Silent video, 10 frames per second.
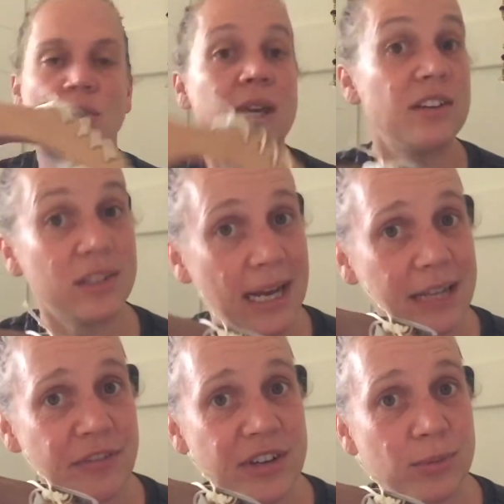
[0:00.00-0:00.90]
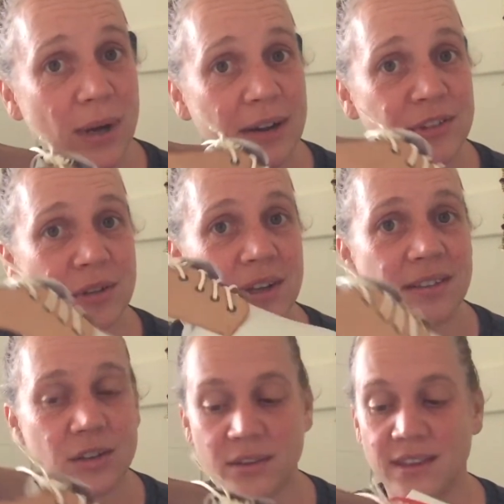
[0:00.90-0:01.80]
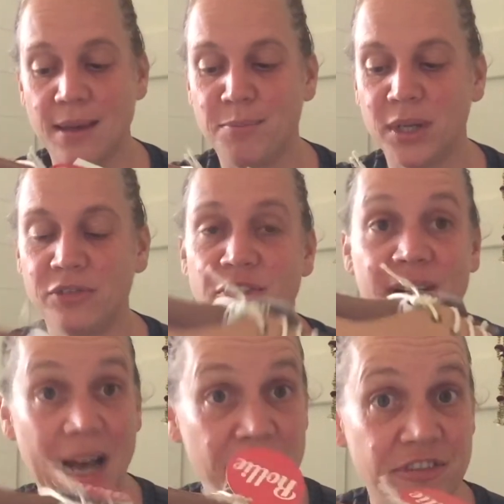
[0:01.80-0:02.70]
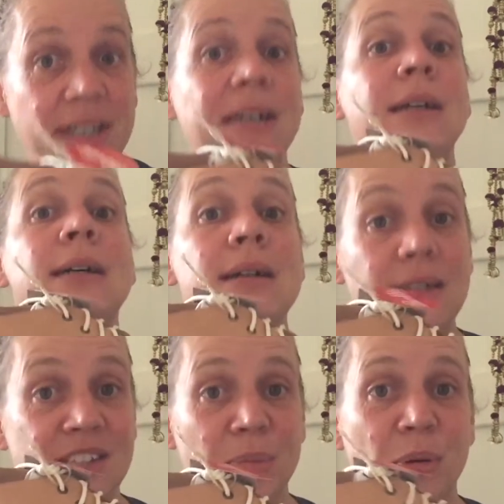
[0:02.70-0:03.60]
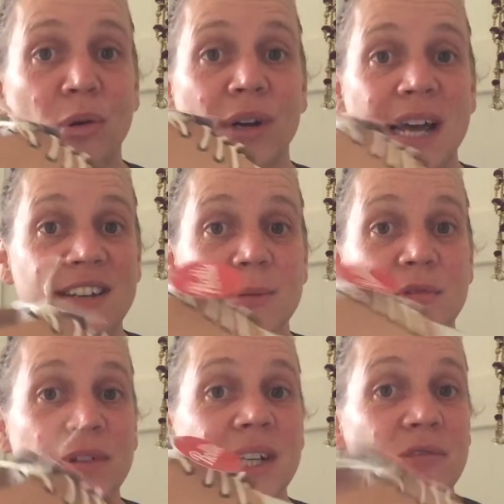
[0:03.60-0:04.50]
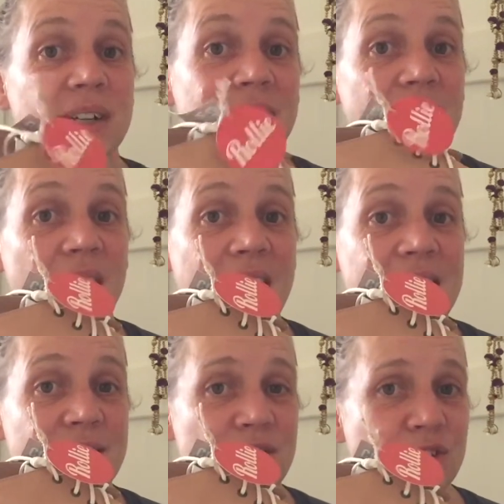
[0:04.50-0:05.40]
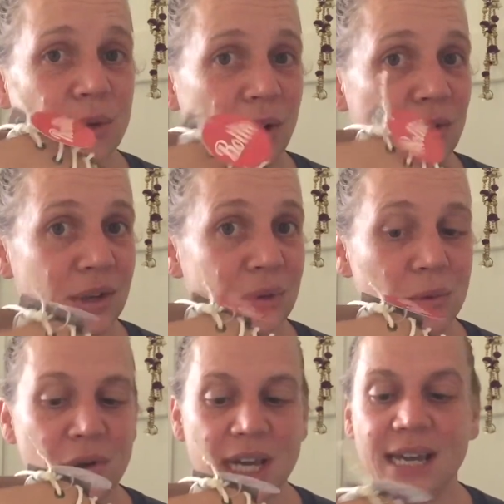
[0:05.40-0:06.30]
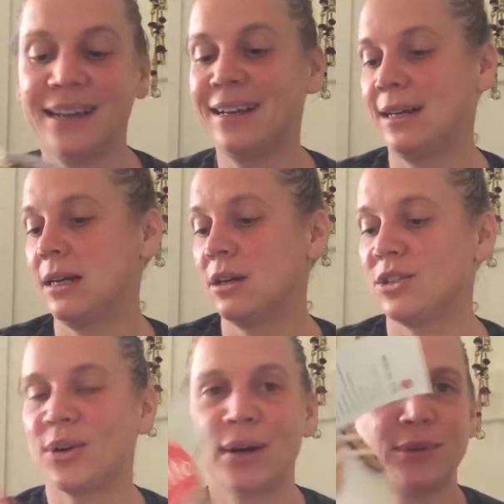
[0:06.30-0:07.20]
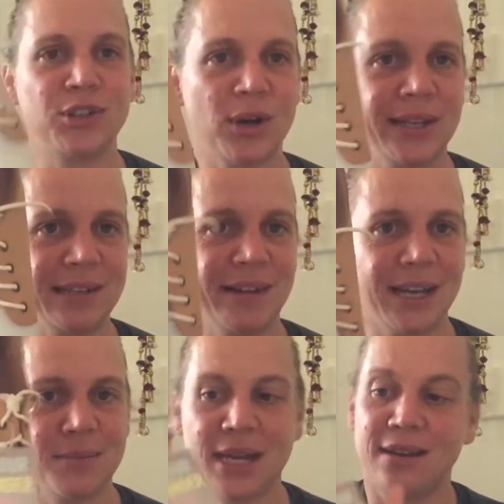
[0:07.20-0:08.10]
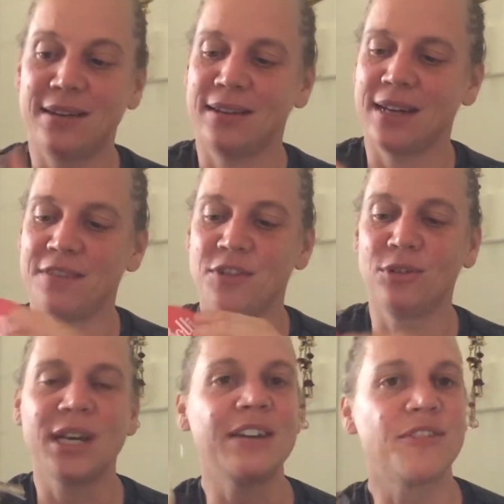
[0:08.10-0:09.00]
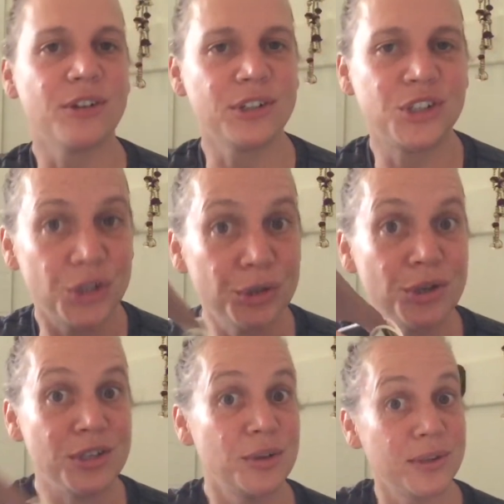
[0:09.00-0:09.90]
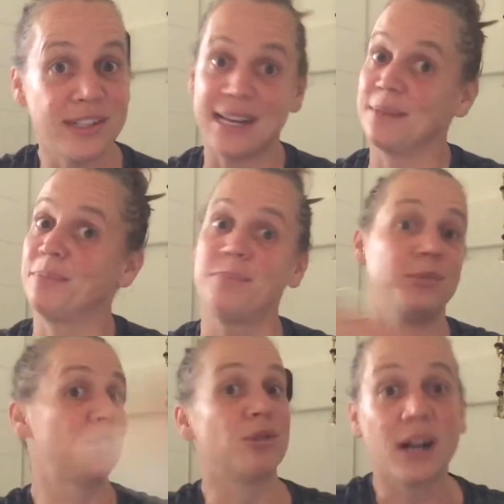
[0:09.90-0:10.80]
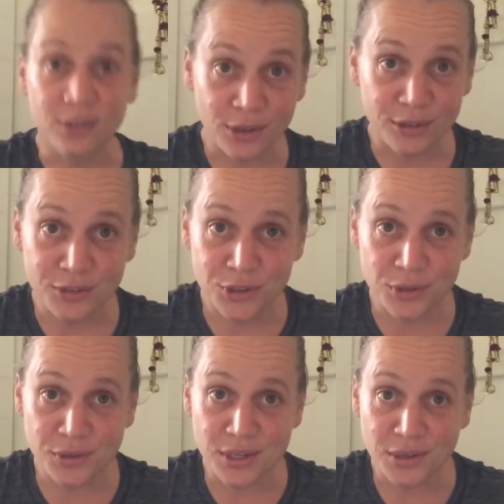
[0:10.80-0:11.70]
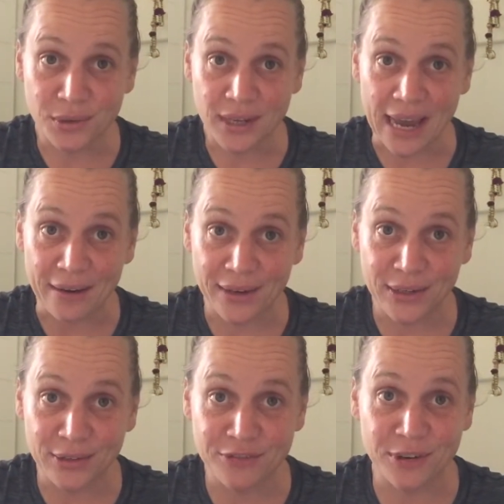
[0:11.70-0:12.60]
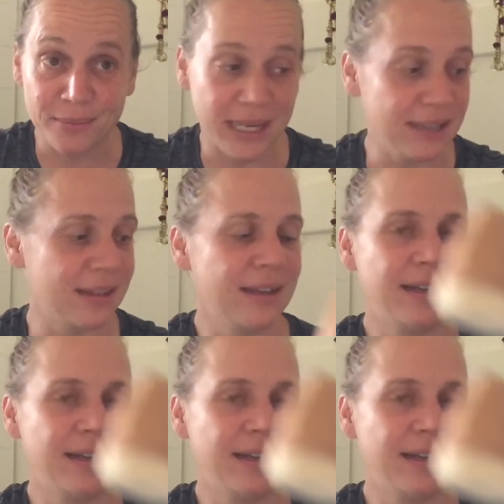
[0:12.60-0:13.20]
he designed them for his wife so that they're built for comfort, support, and to be really, really light if you do a whole lot of walking. So I would totally recommend, if you're looking for shoes, you don't want to take a truckload of shoes in your carry-on for a month,